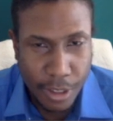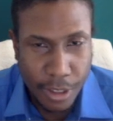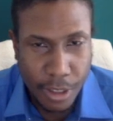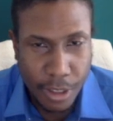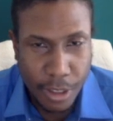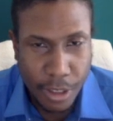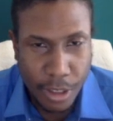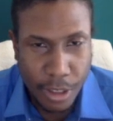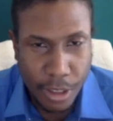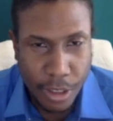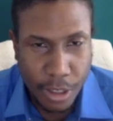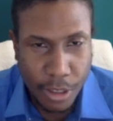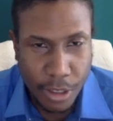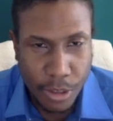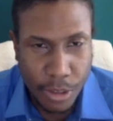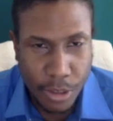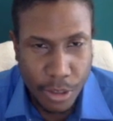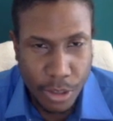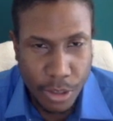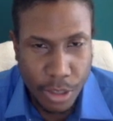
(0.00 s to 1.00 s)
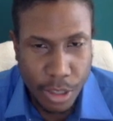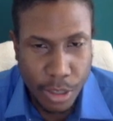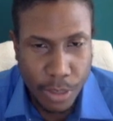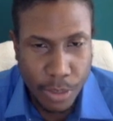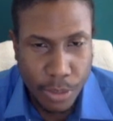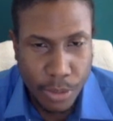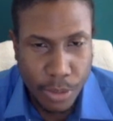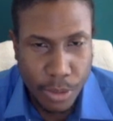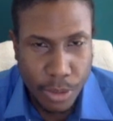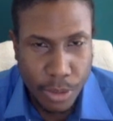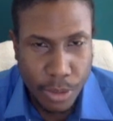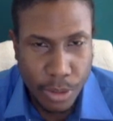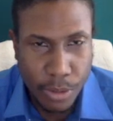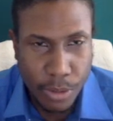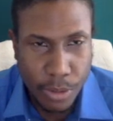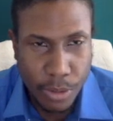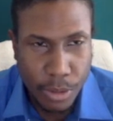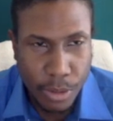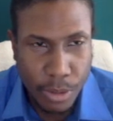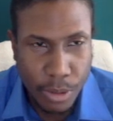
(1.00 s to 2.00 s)
And it gives you step one, of
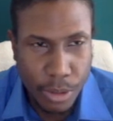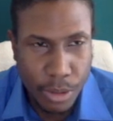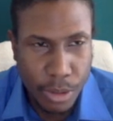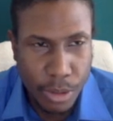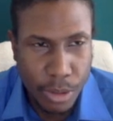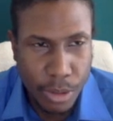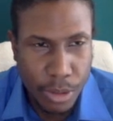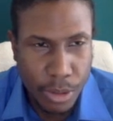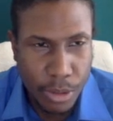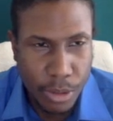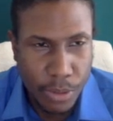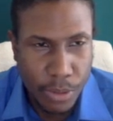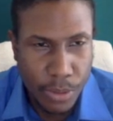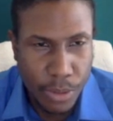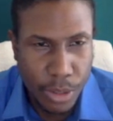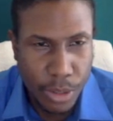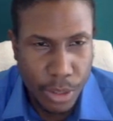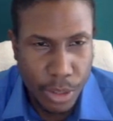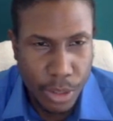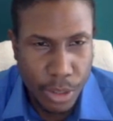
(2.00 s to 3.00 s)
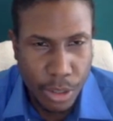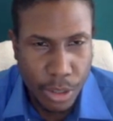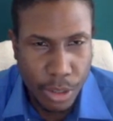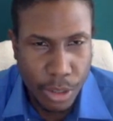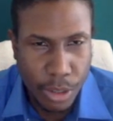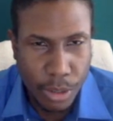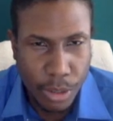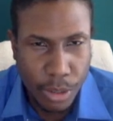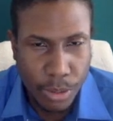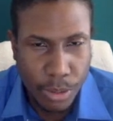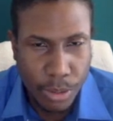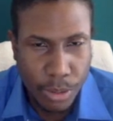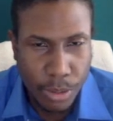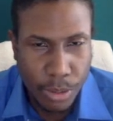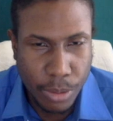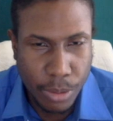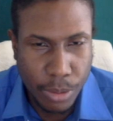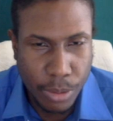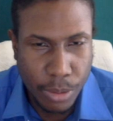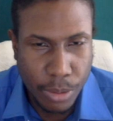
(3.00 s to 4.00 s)
course. Install the
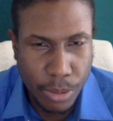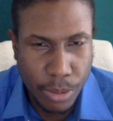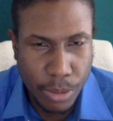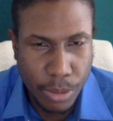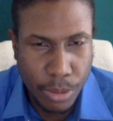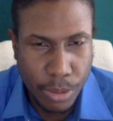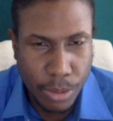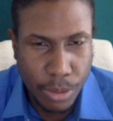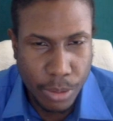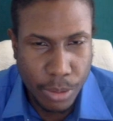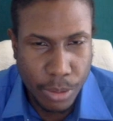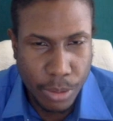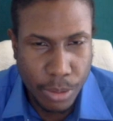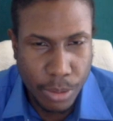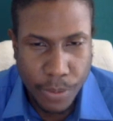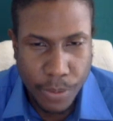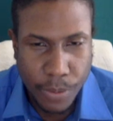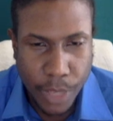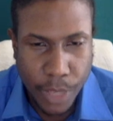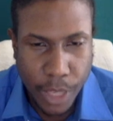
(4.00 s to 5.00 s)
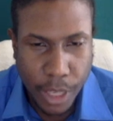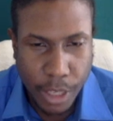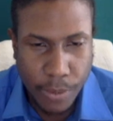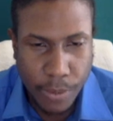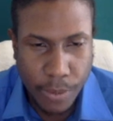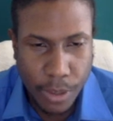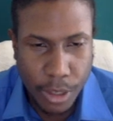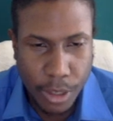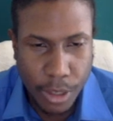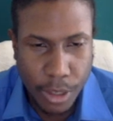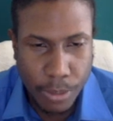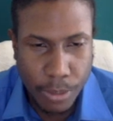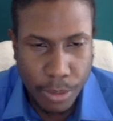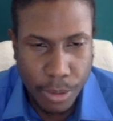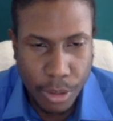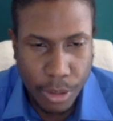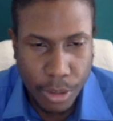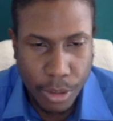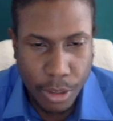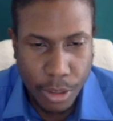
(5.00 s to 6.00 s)
plugin, activate the
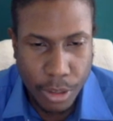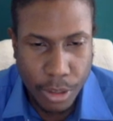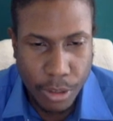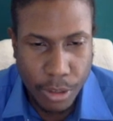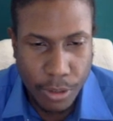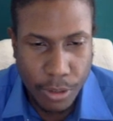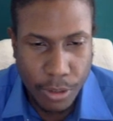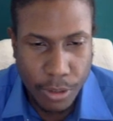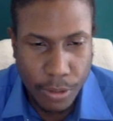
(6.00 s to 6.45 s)
plugin,